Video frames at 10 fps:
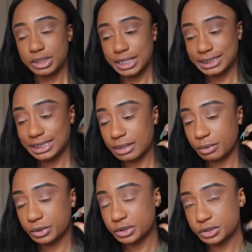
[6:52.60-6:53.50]
So the next
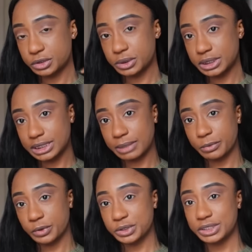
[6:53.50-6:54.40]
thing I'm going to do is
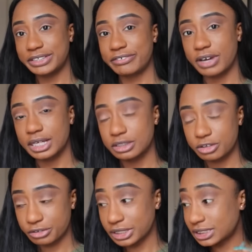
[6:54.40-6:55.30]
I'm going to
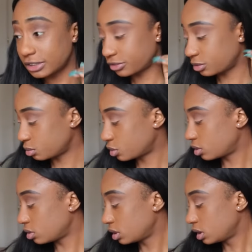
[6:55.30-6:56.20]
define the crease even
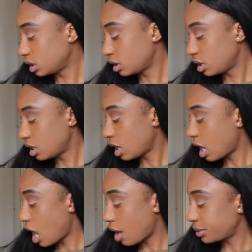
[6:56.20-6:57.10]
more.
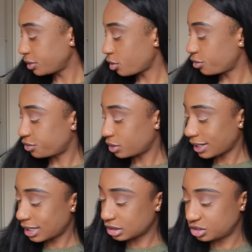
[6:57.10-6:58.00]
I'm going to go
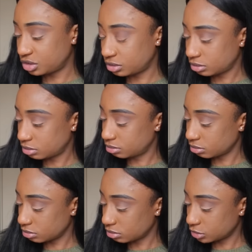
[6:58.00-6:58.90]
for like a
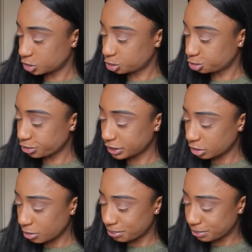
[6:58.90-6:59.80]

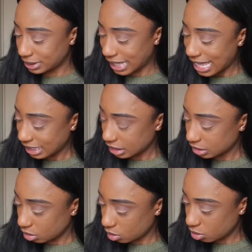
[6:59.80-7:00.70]
straight up
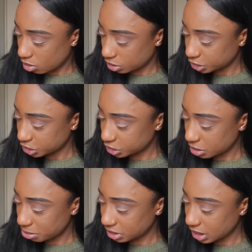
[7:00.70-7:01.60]
black or
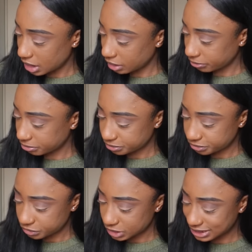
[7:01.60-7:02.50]
just something
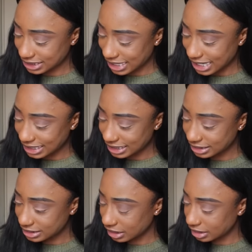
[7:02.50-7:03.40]

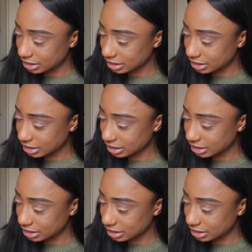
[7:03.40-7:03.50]
slightly